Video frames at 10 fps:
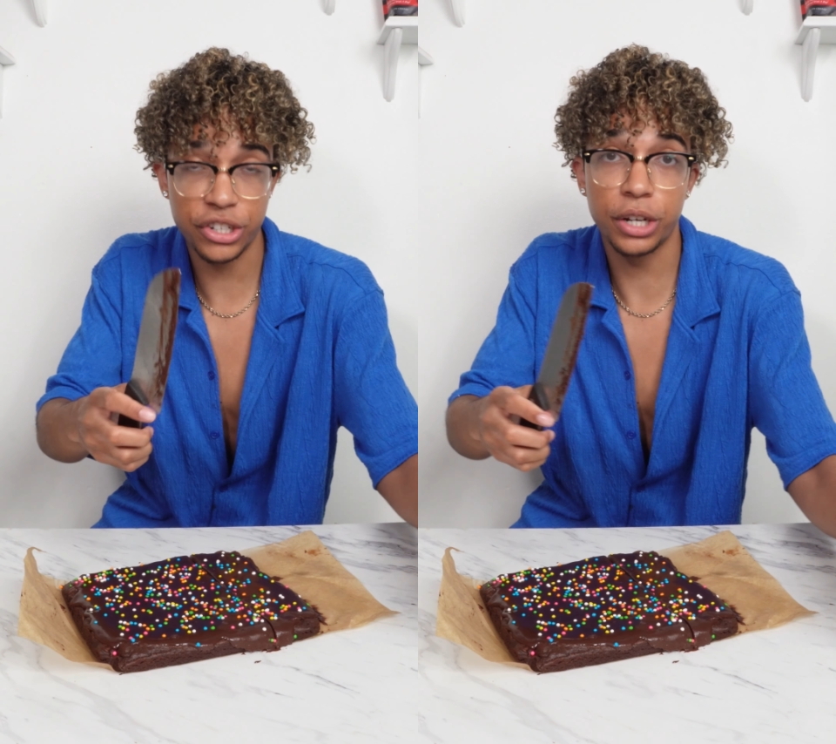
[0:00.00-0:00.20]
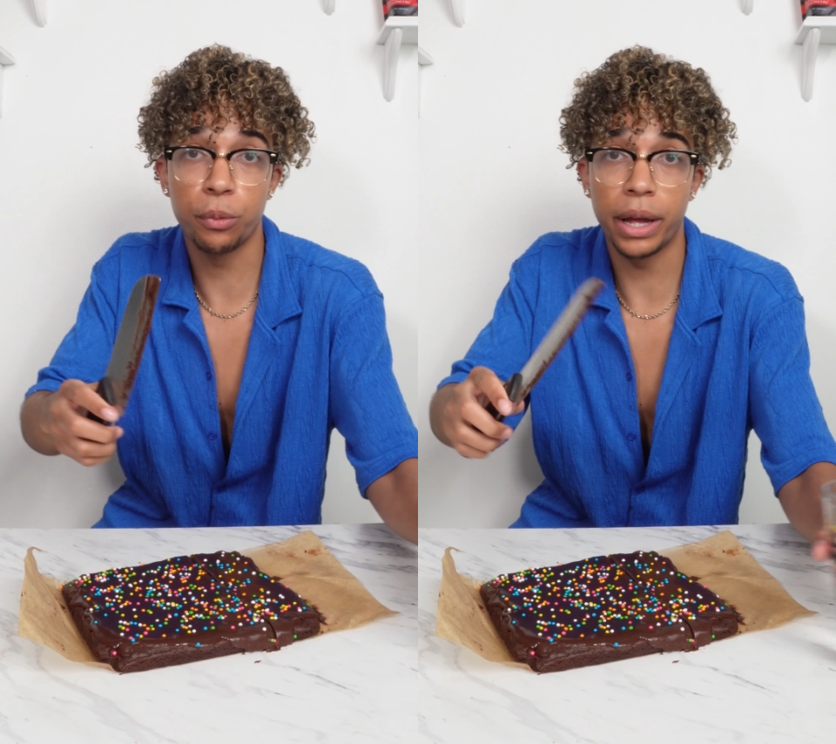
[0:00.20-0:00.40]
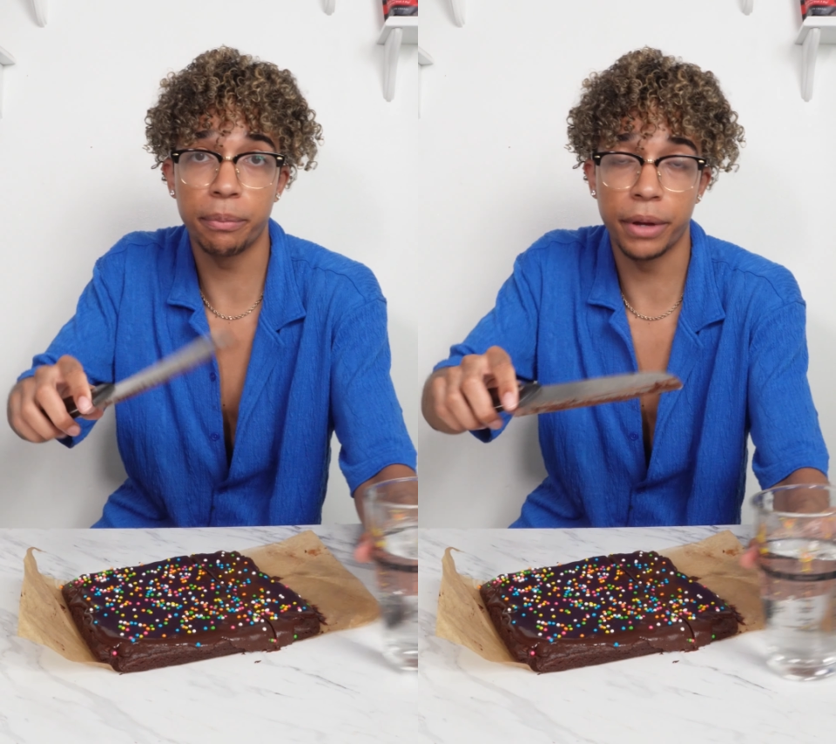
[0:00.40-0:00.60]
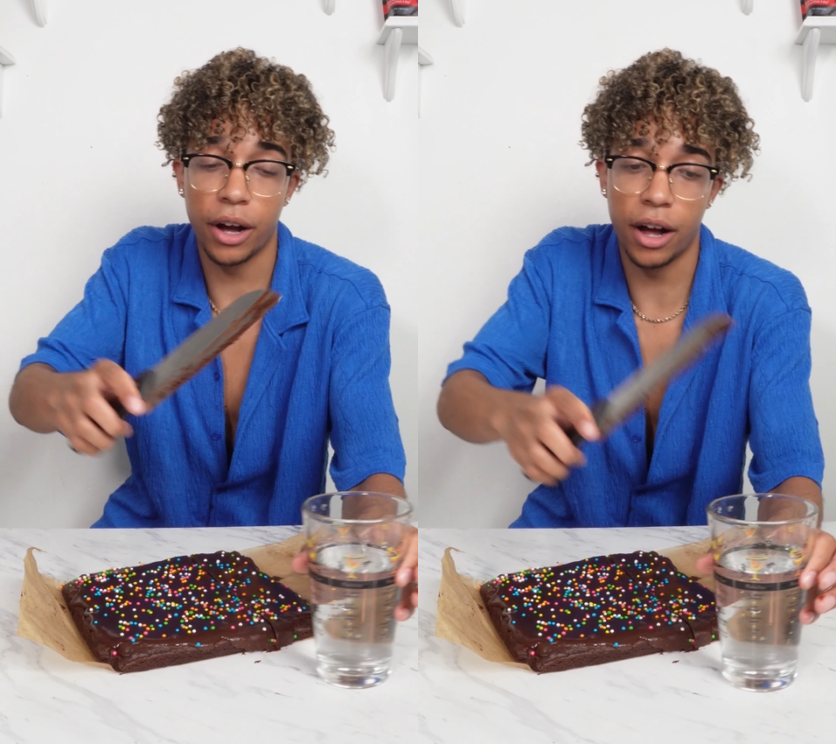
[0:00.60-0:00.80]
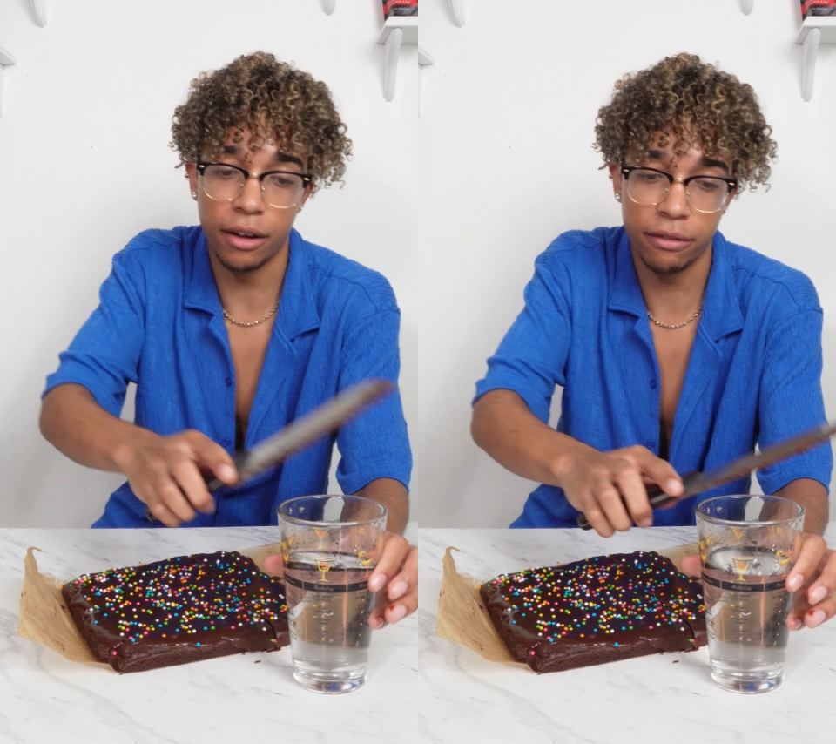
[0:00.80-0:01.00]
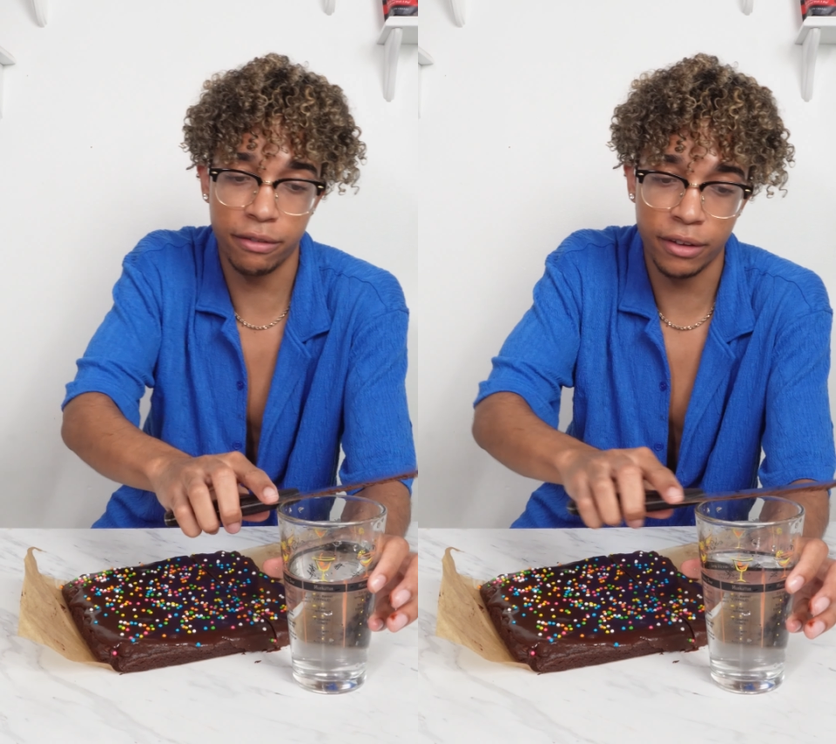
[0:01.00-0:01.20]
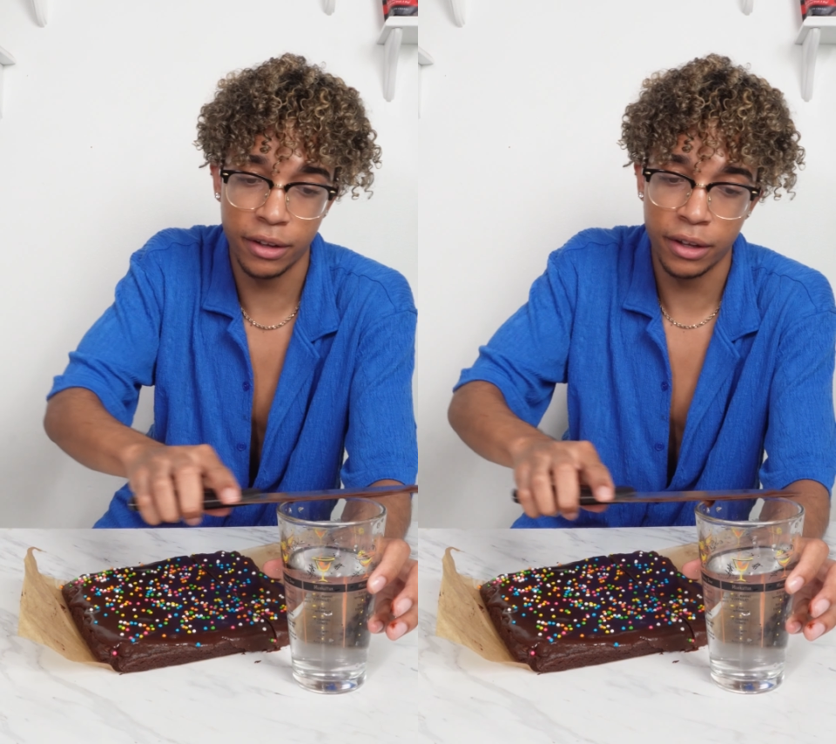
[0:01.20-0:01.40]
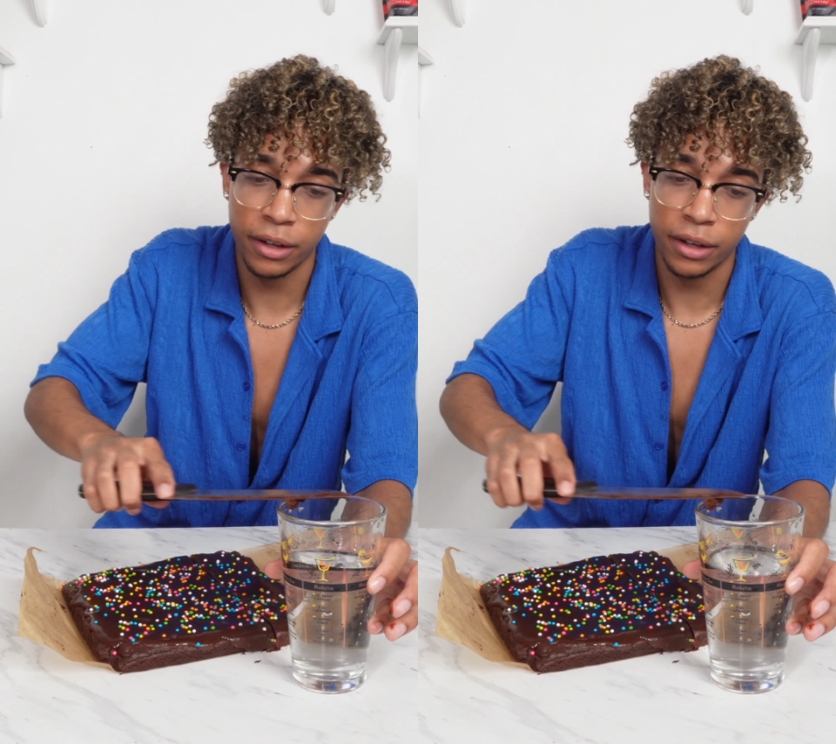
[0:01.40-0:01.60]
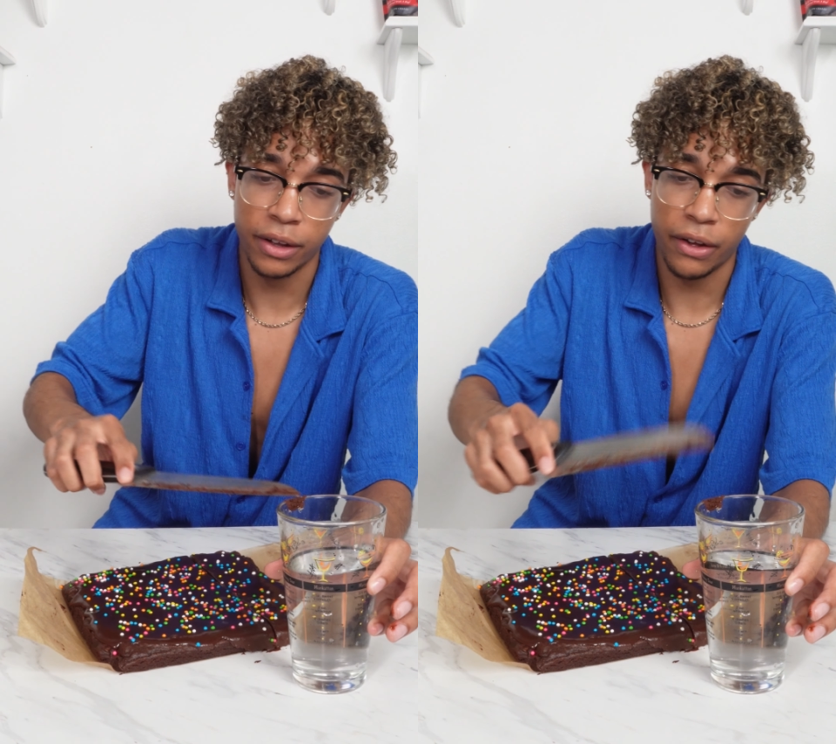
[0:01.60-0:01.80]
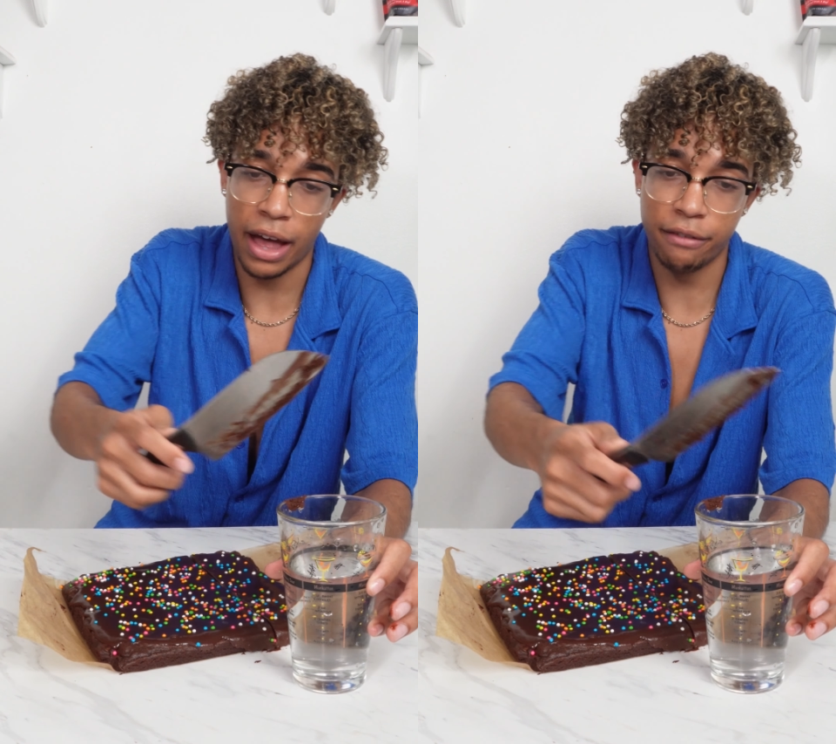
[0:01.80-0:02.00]
sure you wipe it off
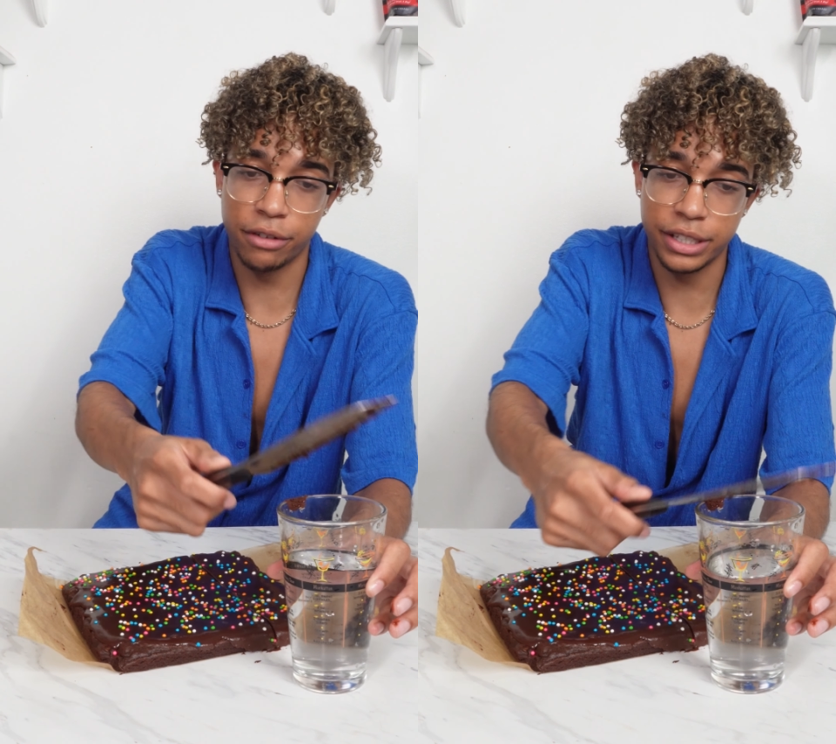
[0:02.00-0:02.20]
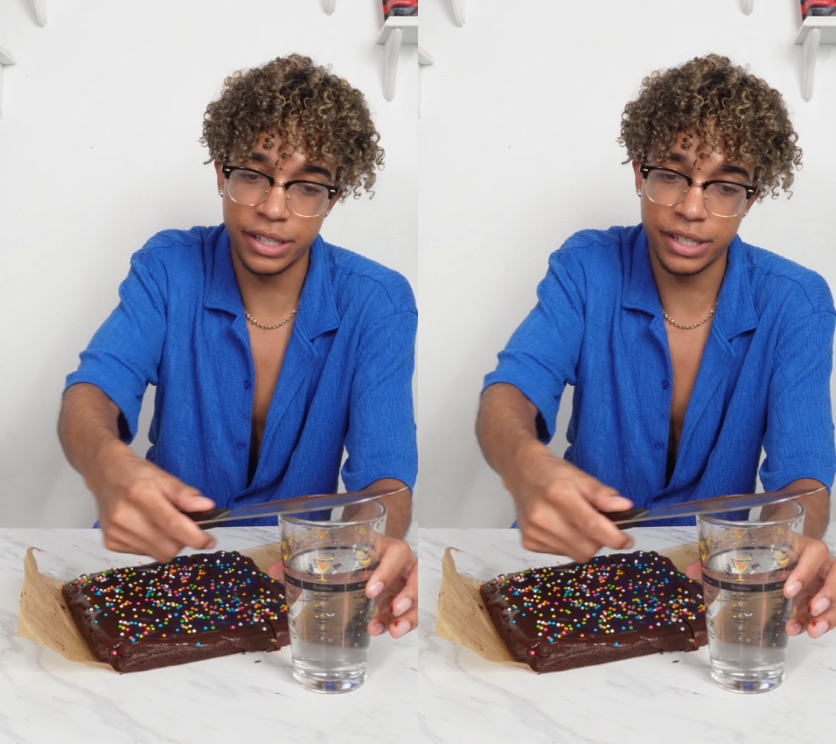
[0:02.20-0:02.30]
every